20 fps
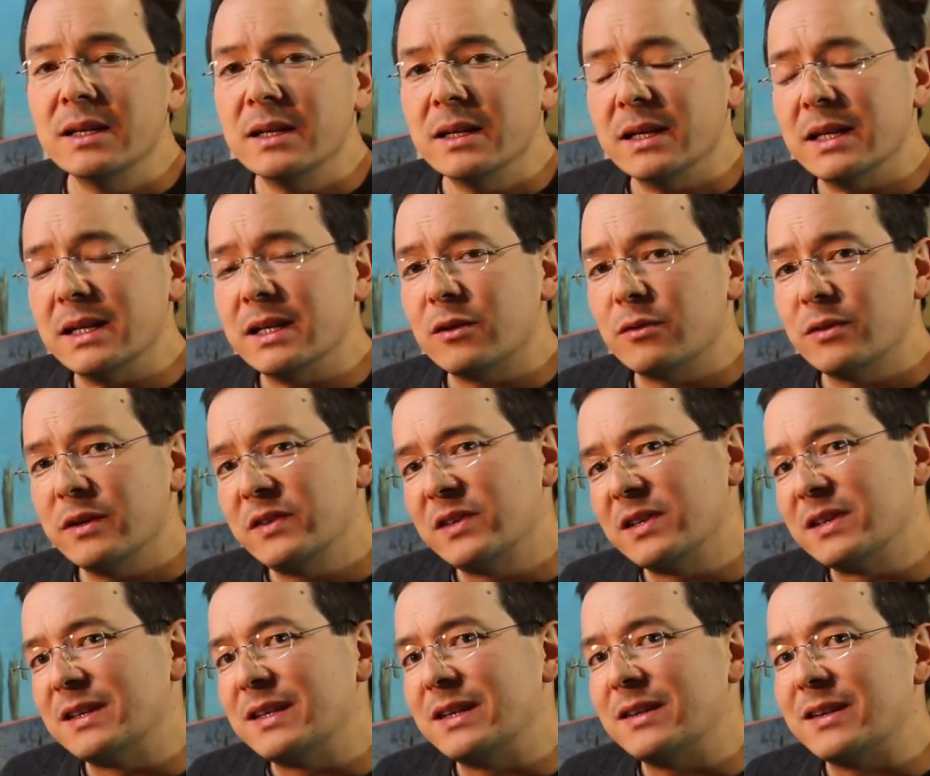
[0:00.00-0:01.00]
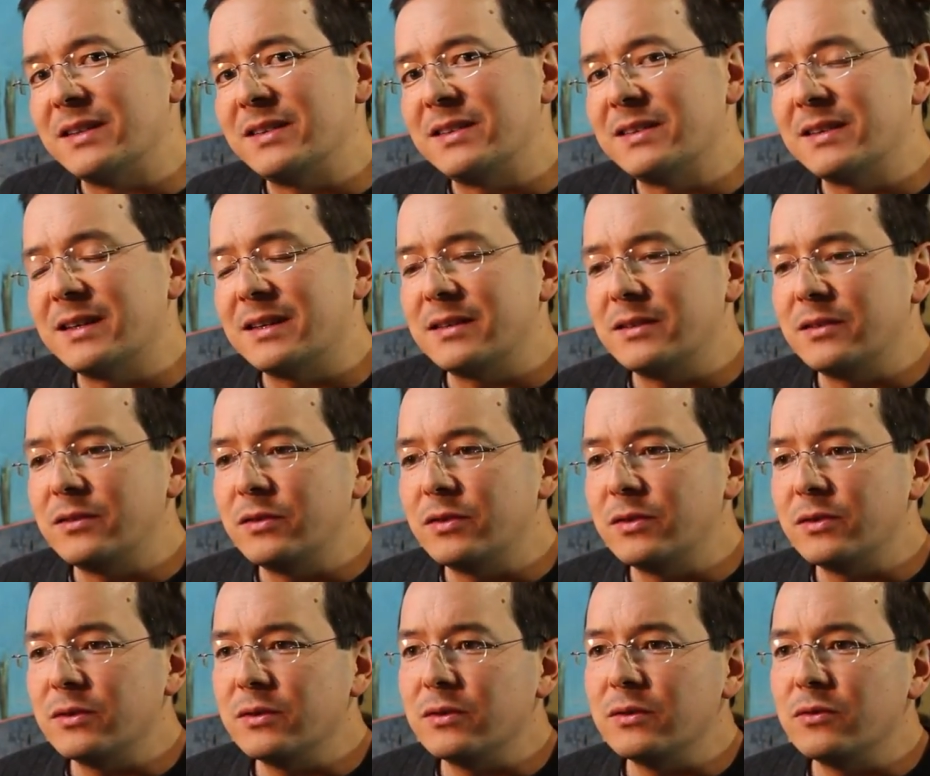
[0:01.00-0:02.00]
Increasingly, I started
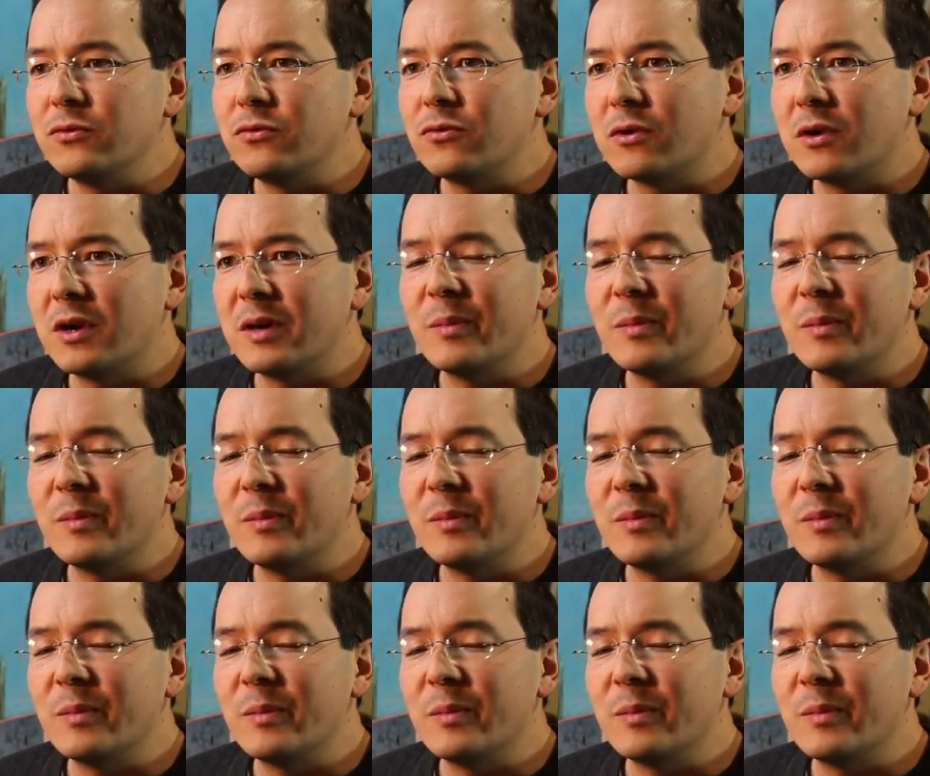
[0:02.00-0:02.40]
to draw